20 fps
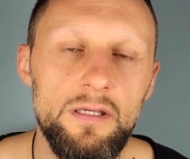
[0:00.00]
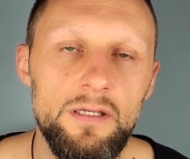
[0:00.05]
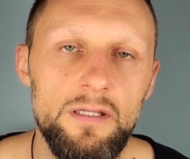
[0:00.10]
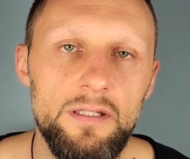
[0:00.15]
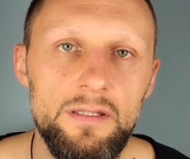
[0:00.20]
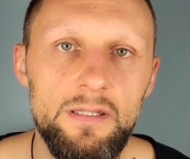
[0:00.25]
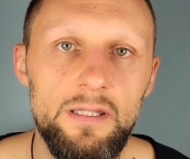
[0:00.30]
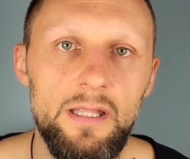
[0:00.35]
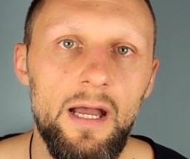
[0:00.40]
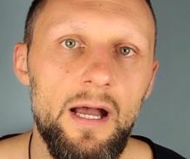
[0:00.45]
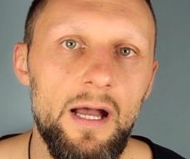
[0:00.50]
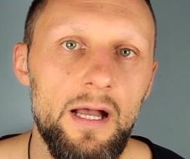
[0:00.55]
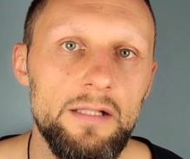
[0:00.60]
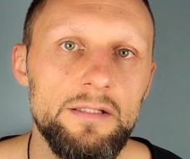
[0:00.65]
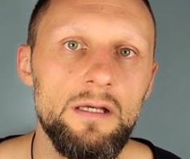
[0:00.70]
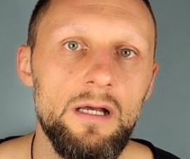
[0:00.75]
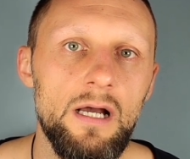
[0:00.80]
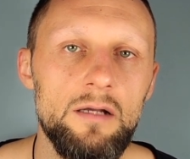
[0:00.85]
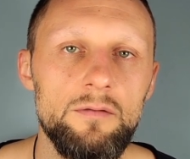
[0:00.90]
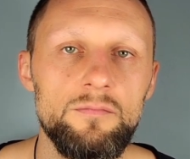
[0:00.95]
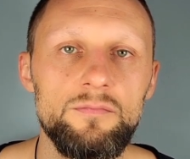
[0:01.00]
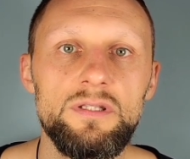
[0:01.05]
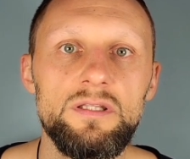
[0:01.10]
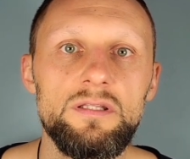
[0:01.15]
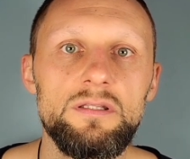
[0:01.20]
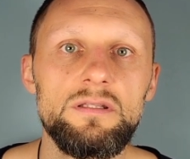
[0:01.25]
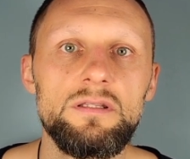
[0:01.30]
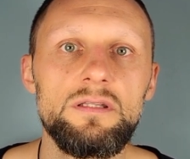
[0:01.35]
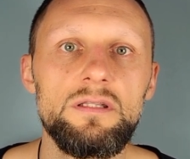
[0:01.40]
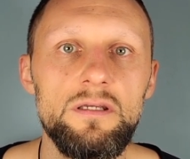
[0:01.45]
that
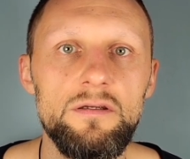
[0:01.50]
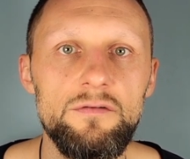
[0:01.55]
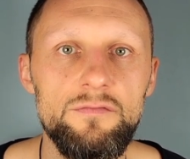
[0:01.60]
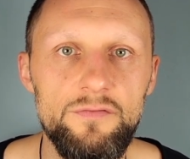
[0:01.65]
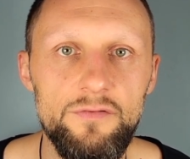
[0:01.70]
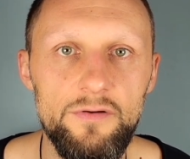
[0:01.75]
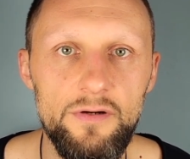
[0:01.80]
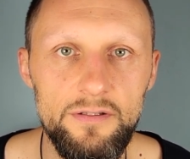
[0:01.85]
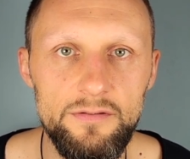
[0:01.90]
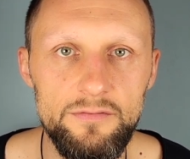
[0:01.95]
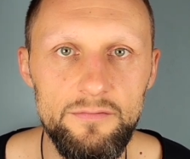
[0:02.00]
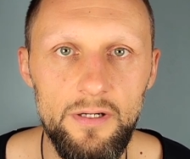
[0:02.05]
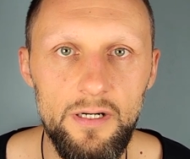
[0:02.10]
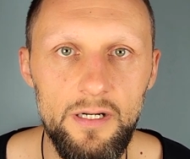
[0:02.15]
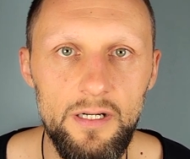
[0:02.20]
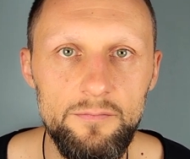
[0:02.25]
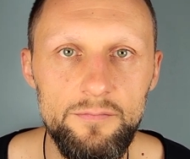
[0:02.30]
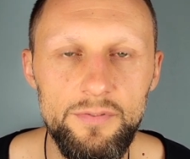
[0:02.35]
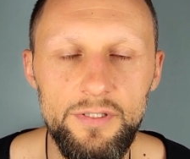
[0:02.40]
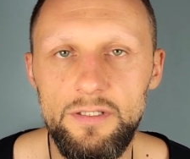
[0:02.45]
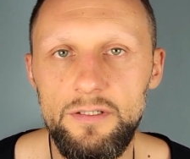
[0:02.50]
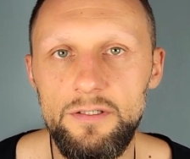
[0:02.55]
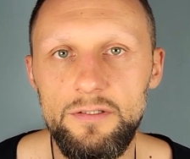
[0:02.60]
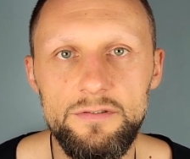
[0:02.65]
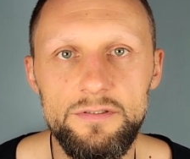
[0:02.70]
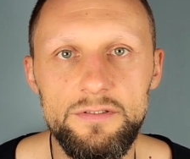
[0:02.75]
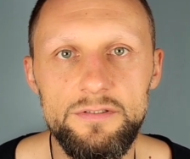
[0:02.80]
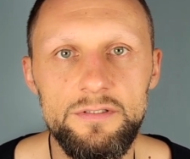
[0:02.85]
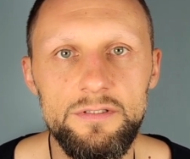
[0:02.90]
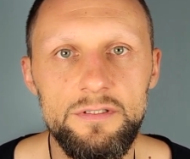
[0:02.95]
I'm different, right?
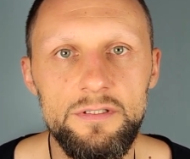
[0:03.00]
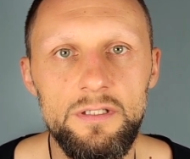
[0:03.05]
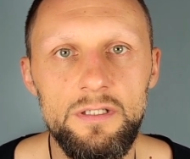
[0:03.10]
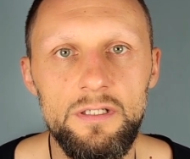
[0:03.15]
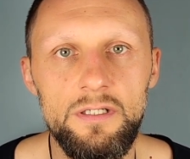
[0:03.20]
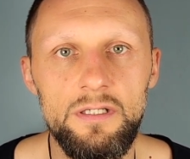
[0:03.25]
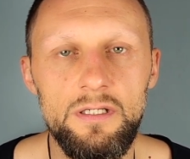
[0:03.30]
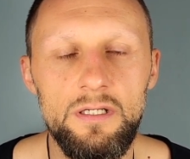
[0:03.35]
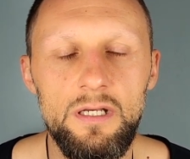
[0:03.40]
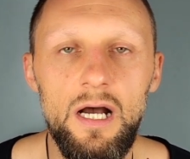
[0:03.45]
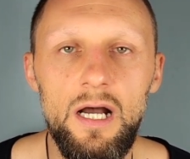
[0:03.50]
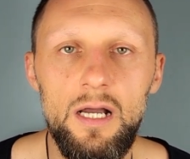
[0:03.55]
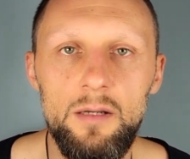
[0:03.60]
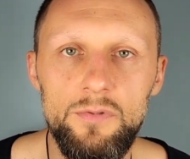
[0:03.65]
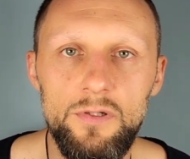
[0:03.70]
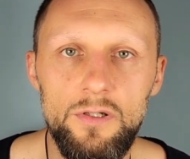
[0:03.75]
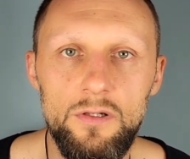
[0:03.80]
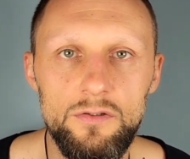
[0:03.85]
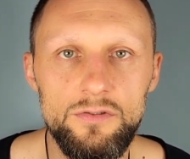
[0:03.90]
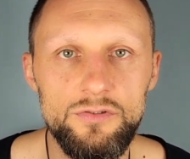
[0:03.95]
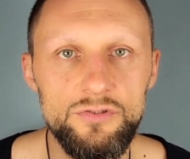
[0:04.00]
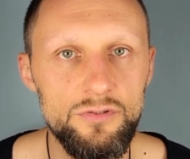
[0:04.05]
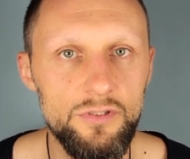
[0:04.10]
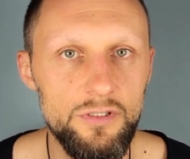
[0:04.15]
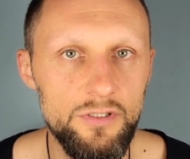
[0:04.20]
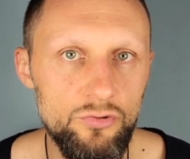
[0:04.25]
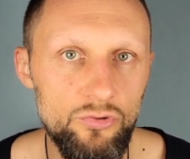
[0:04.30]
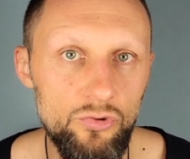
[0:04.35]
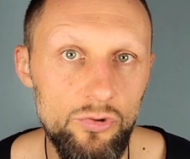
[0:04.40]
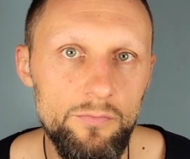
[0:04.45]
Because I belong to a
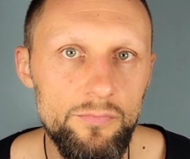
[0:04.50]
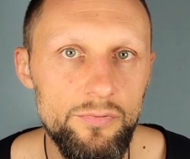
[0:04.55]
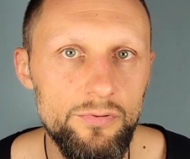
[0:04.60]
group.